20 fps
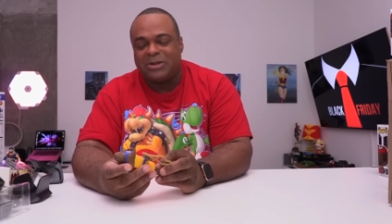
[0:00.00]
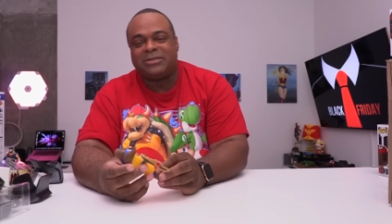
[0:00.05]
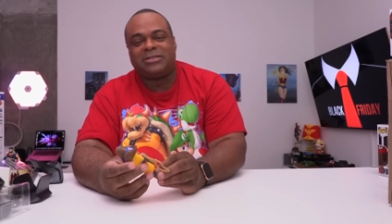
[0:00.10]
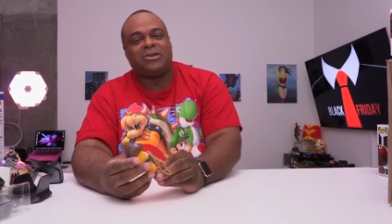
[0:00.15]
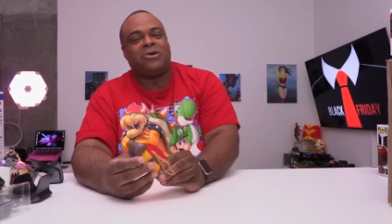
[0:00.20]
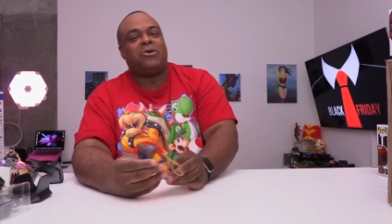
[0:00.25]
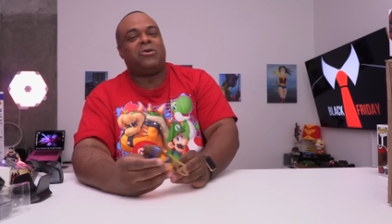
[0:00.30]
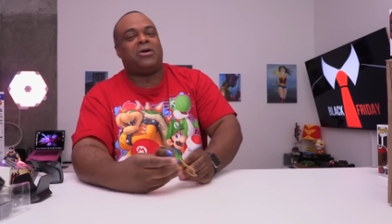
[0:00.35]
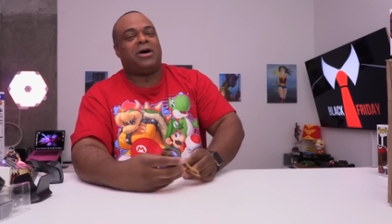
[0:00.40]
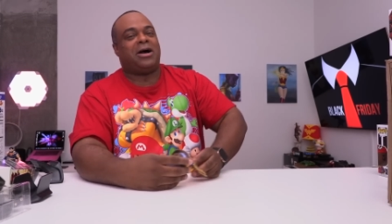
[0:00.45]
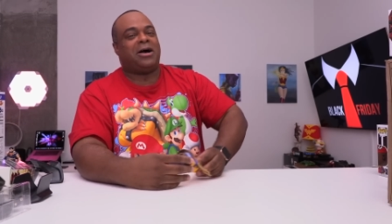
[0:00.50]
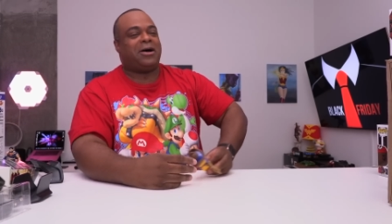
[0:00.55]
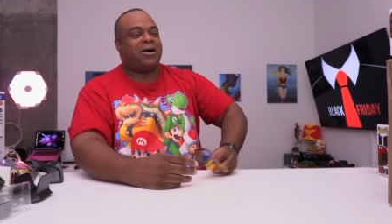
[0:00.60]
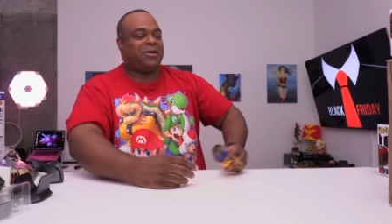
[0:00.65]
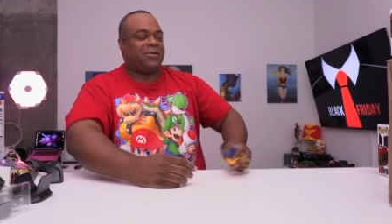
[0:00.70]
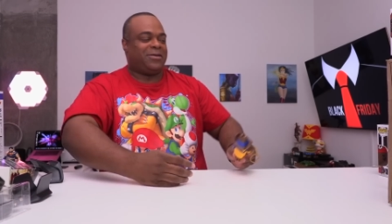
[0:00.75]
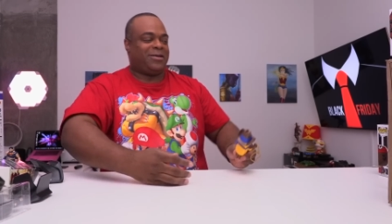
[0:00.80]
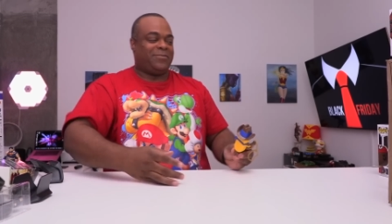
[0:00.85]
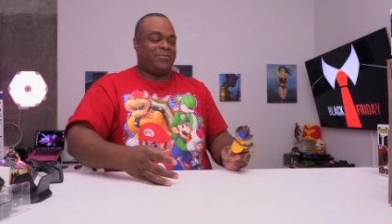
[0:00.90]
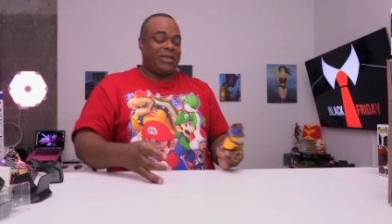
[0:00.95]
So
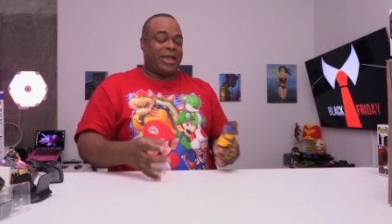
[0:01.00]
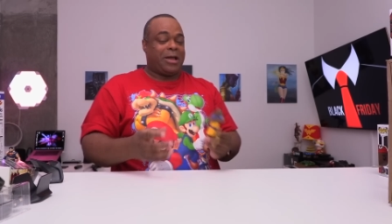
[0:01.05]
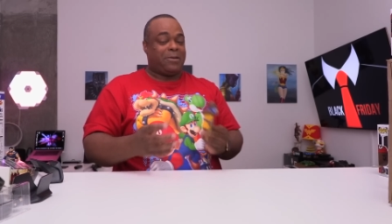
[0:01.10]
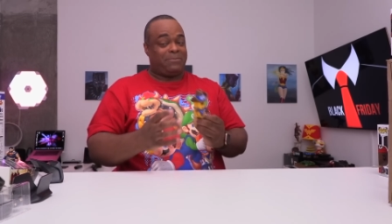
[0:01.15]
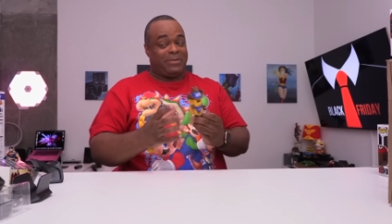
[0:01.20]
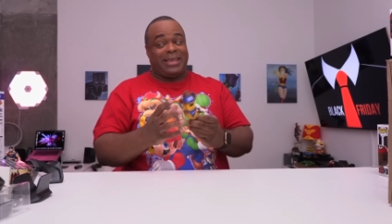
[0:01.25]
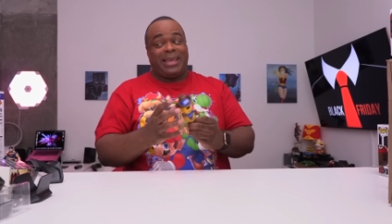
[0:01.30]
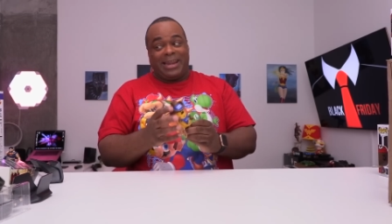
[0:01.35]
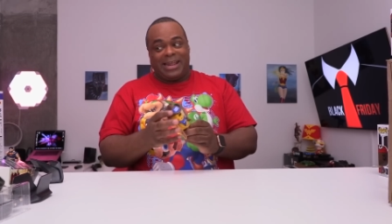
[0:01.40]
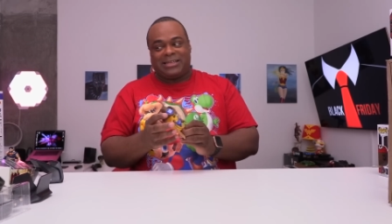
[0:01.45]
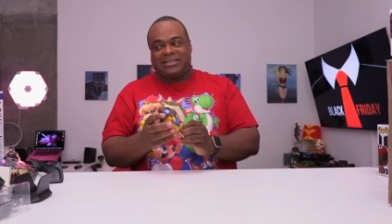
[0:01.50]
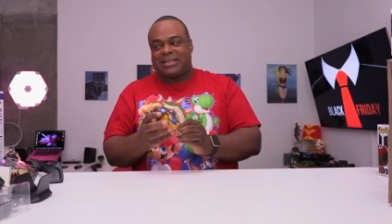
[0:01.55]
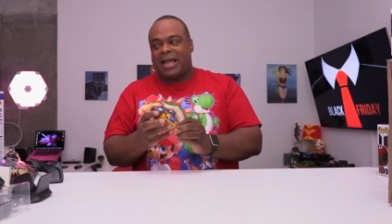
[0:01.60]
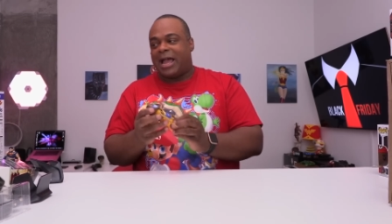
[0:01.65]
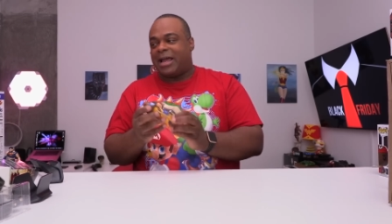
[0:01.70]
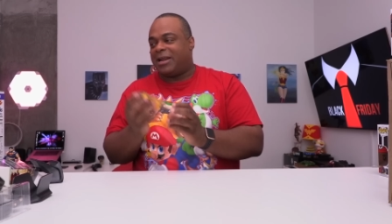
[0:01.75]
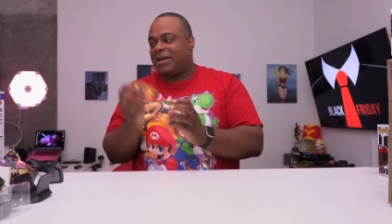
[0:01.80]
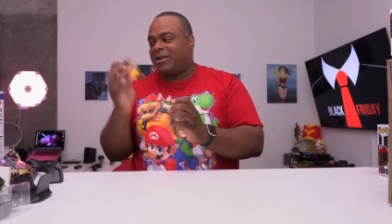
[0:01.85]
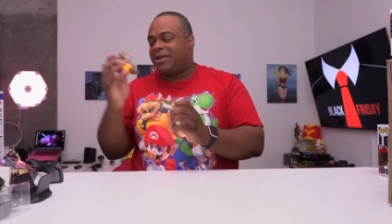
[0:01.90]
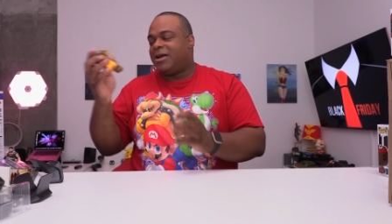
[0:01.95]
uh, yeah, get
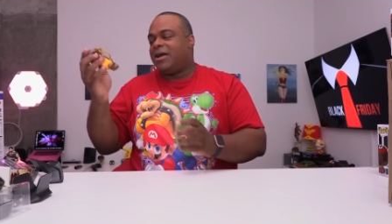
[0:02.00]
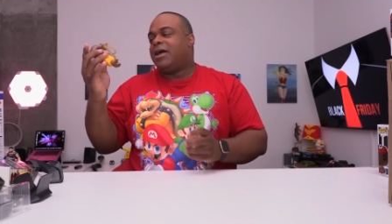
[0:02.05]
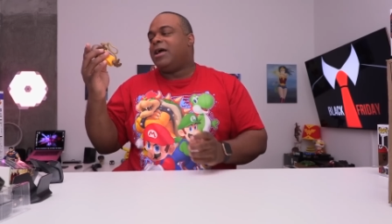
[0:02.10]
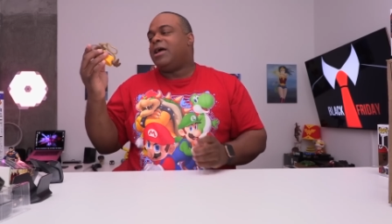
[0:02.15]
excited.